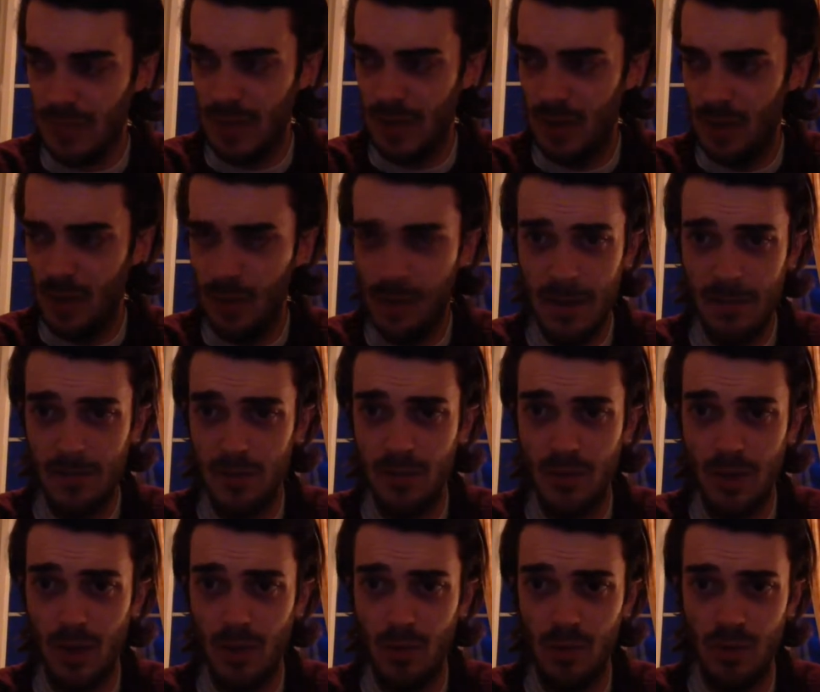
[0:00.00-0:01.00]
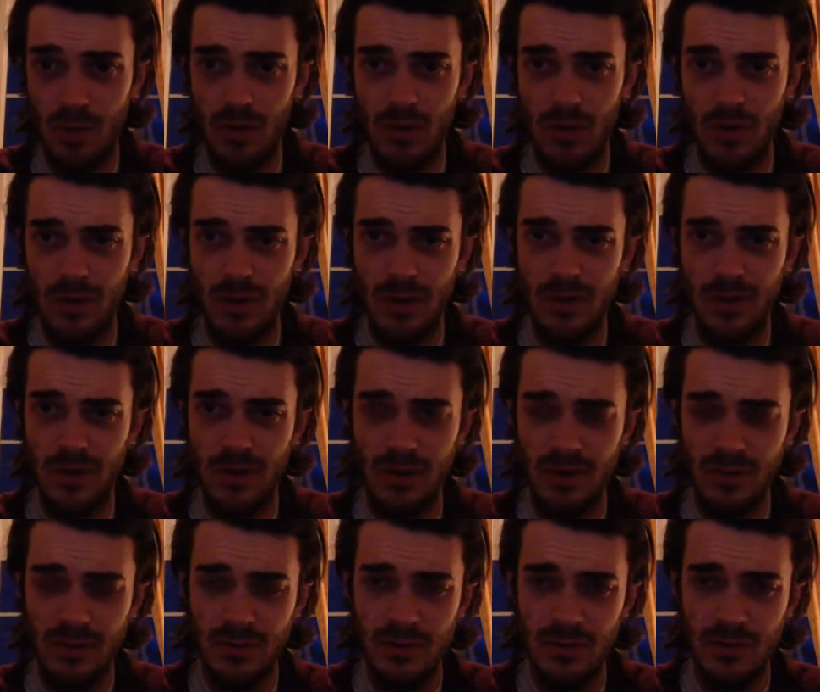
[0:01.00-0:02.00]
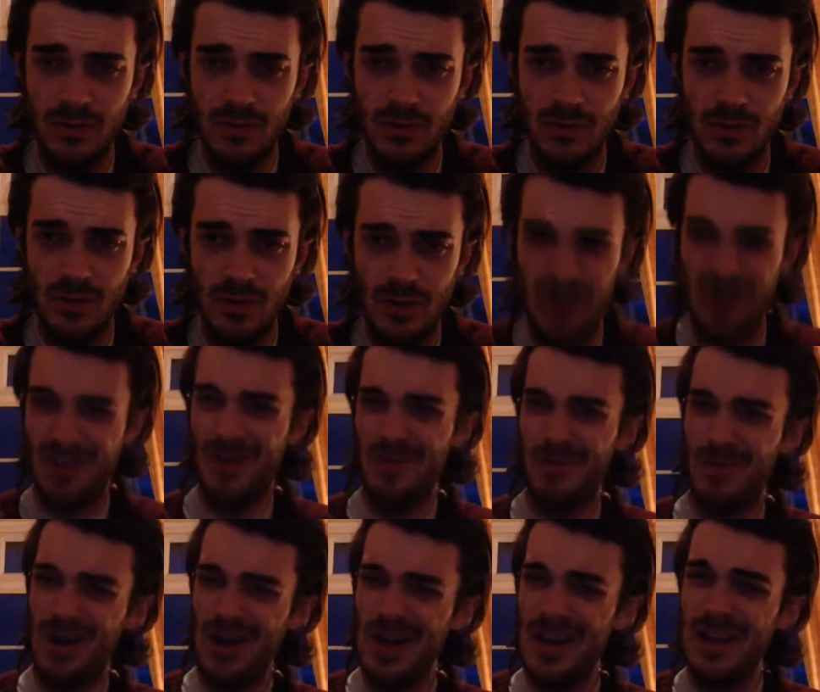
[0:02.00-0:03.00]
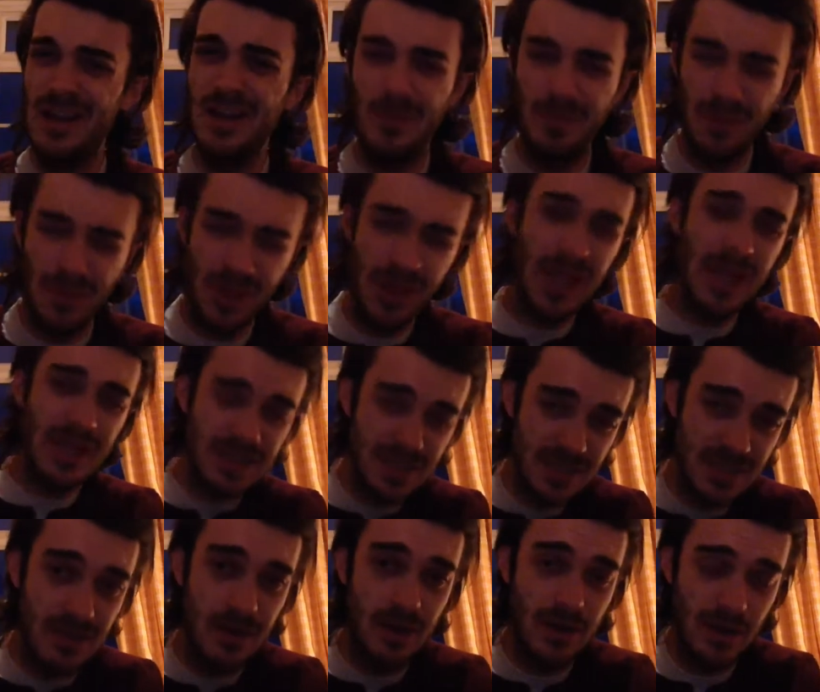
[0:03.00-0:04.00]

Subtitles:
lot of people will go, well, who, you know, Charlie Gubb, really? I'm like, yes.